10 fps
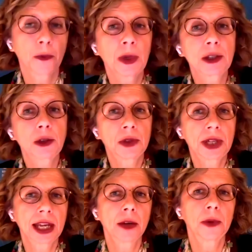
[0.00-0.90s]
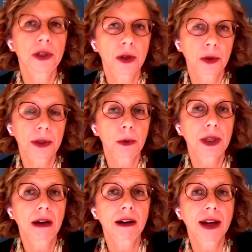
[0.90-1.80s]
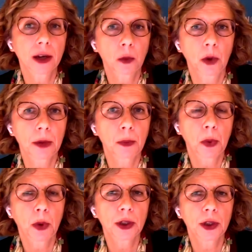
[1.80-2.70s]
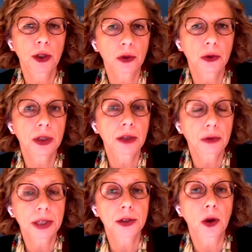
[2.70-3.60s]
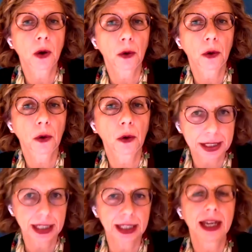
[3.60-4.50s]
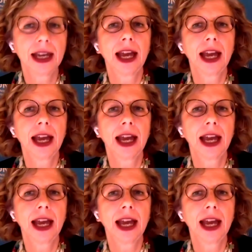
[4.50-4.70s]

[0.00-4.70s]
when today we know that we are at 1.2 degrees already